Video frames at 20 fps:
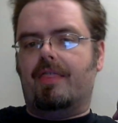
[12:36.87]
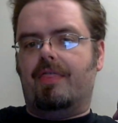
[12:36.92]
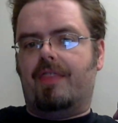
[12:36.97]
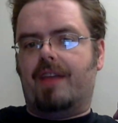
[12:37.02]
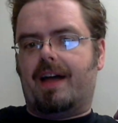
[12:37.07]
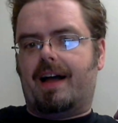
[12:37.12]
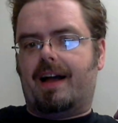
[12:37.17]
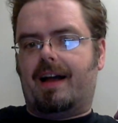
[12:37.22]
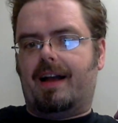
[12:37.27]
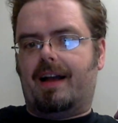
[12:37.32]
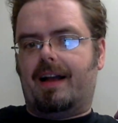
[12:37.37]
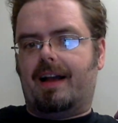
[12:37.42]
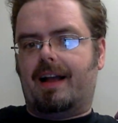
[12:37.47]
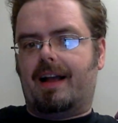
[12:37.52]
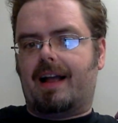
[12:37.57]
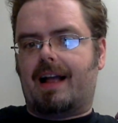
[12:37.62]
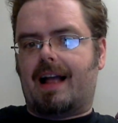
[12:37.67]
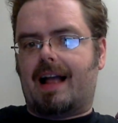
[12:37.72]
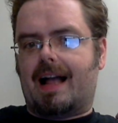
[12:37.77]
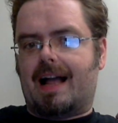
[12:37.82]
that
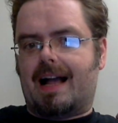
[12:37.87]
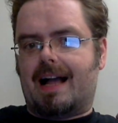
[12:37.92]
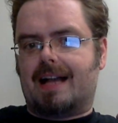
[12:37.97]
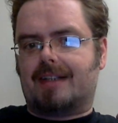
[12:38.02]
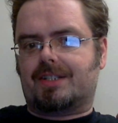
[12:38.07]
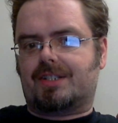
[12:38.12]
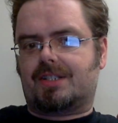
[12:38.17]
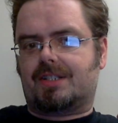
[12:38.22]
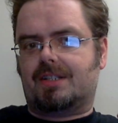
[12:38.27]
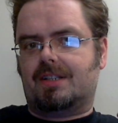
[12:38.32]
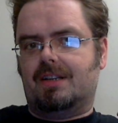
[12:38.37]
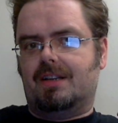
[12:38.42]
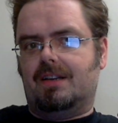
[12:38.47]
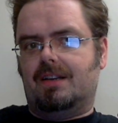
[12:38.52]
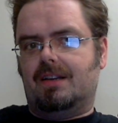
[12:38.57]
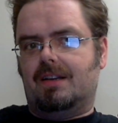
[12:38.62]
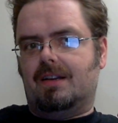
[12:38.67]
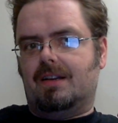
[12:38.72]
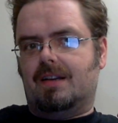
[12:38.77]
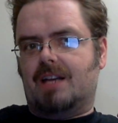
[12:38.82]
has
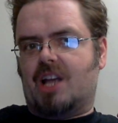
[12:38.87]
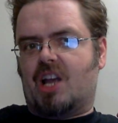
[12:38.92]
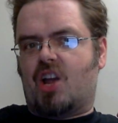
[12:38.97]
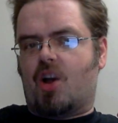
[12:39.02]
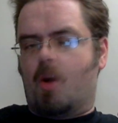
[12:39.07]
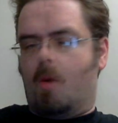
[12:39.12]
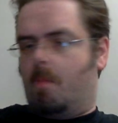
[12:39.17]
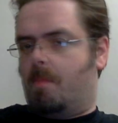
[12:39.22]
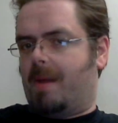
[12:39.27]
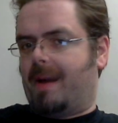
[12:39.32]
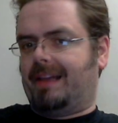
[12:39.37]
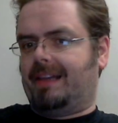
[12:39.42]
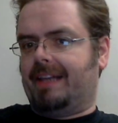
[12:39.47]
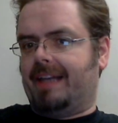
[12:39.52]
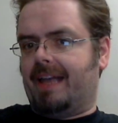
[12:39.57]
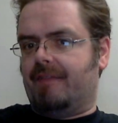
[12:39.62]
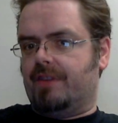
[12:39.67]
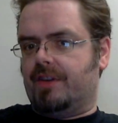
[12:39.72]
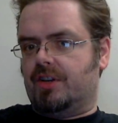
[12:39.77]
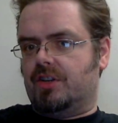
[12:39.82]

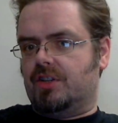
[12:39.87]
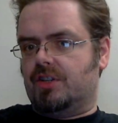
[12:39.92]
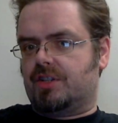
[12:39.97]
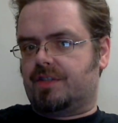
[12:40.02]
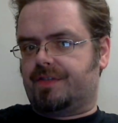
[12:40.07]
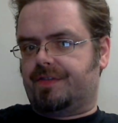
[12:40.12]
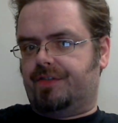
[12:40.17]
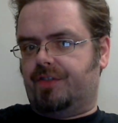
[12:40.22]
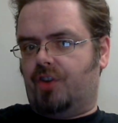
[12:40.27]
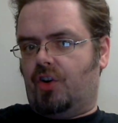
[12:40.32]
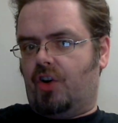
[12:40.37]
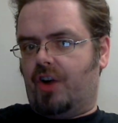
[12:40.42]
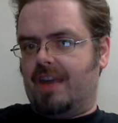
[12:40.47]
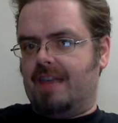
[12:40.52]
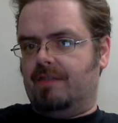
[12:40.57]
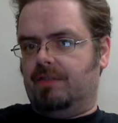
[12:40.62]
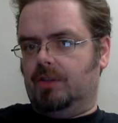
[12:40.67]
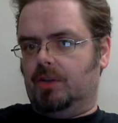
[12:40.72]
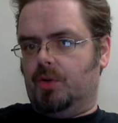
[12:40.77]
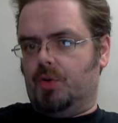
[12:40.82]
compelling evidence for
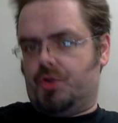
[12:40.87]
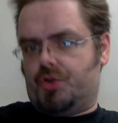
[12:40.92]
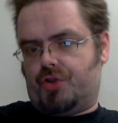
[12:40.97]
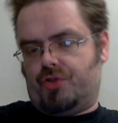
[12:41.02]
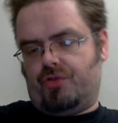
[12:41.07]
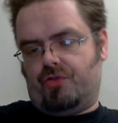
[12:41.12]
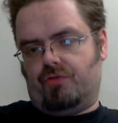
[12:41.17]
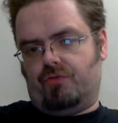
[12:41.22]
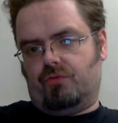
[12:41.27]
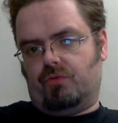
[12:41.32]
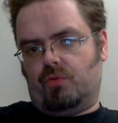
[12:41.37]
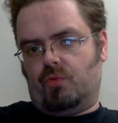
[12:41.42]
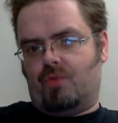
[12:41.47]
evolution